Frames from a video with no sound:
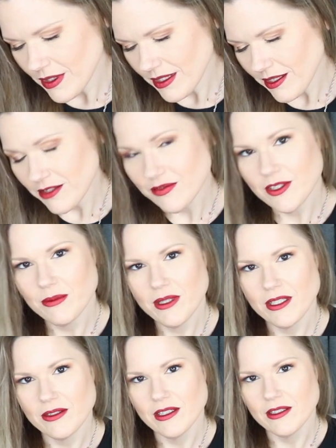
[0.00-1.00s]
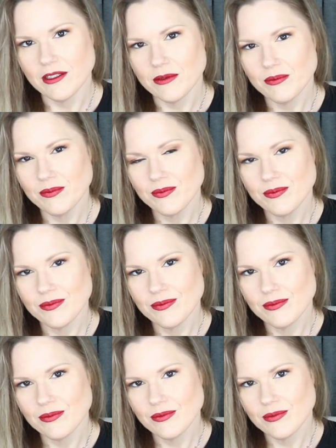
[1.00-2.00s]
Kind of felt better, didn't it?
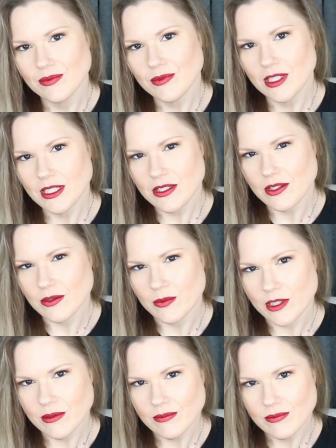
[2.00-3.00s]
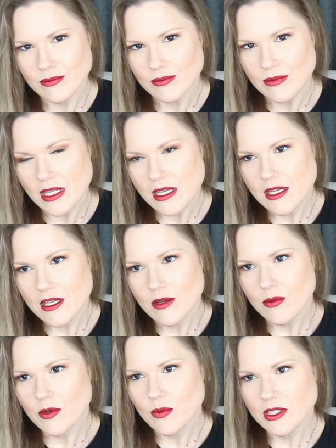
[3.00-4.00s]
In its own way.
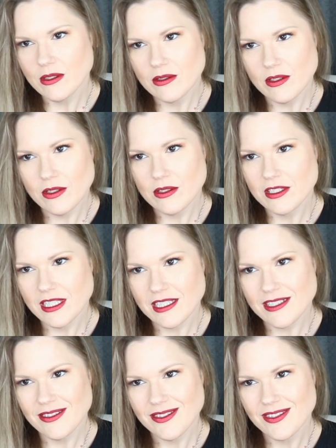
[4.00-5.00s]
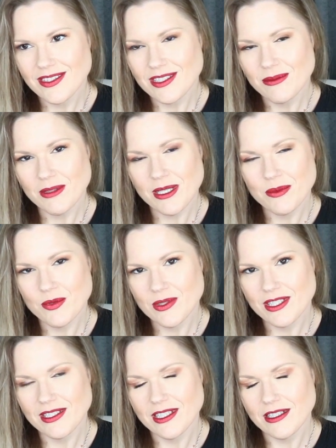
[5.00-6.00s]
When we do the hard thing, sometimes we
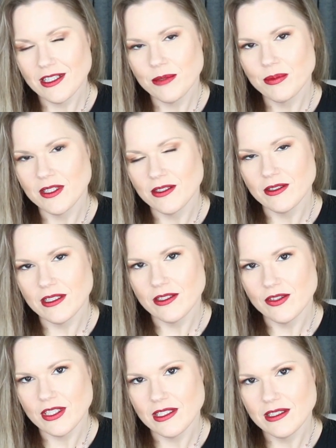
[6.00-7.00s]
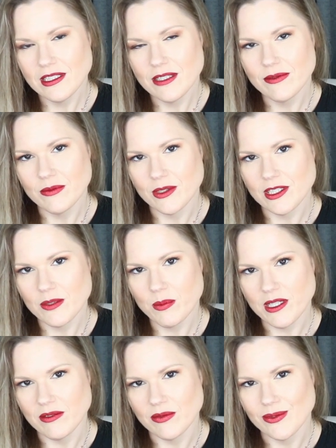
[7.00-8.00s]
just get upped in our energy, even when it's
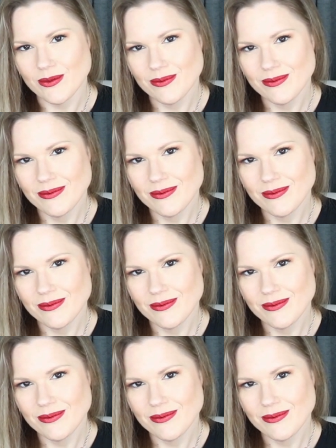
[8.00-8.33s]
painful,